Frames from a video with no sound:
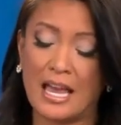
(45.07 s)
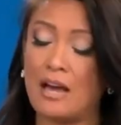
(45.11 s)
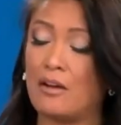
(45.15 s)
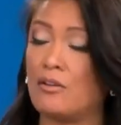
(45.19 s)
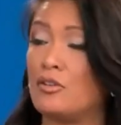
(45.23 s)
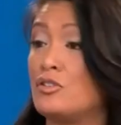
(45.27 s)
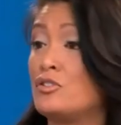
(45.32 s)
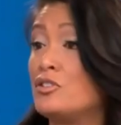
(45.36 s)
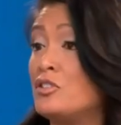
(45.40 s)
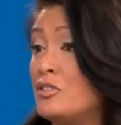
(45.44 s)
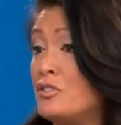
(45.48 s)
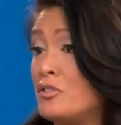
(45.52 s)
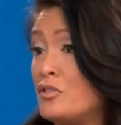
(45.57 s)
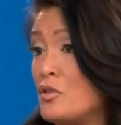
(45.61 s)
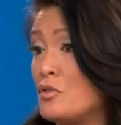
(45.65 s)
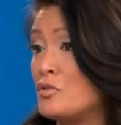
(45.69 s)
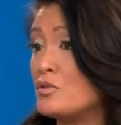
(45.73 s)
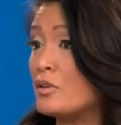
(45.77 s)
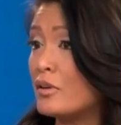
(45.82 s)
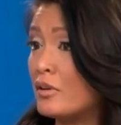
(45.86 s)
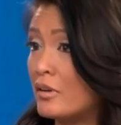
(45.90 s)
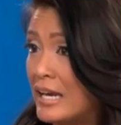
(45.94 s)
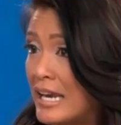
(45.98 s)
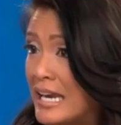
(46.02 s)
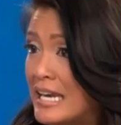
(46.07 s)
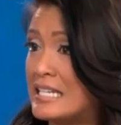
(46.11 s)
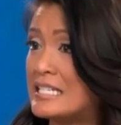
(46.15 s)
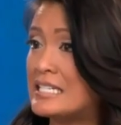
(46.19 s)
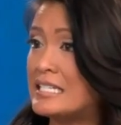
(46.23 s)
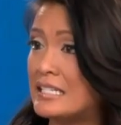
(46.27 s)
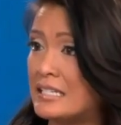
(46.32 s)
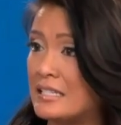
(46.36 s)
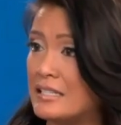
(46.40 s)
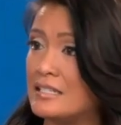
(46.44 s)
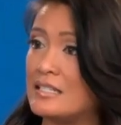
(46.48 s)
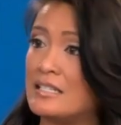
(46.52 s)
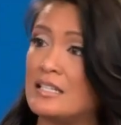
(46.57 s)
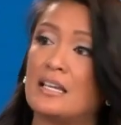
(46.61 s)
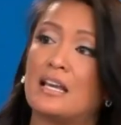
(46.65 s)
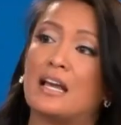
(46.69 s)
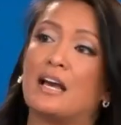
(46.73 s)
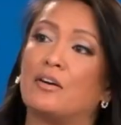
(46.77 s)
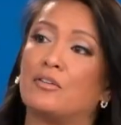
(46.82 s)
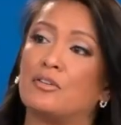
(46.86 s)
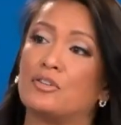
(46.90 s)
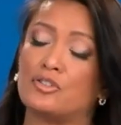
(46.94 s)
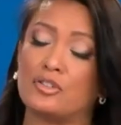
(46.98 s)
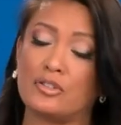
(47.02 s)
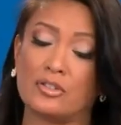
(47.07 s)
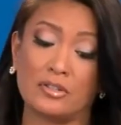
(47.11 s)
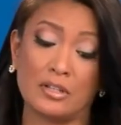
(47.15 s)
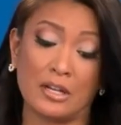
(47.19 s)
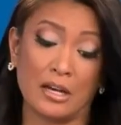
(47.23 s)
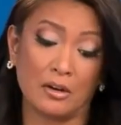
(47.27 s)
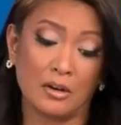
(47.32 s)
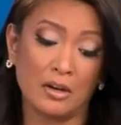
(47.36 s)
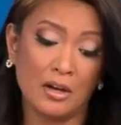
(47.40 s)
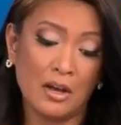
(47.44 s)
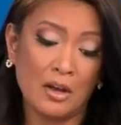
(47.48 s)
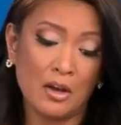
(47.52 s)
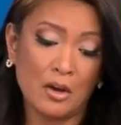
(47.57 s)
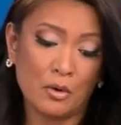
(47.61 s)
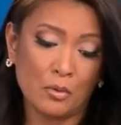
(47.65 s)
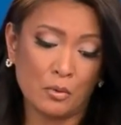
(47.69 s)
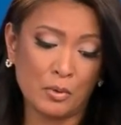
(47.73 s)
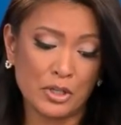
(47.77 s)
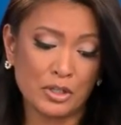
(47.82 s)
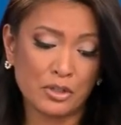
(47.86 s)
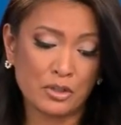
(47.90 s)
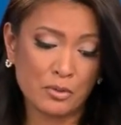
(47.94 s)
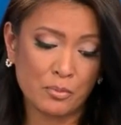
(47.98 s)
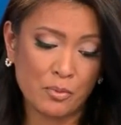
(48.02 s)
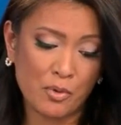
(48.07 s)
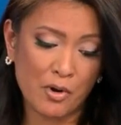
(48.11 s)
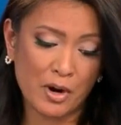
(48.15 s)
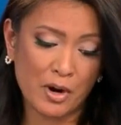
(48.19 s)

outages. Those are AT&T outages. Now, we should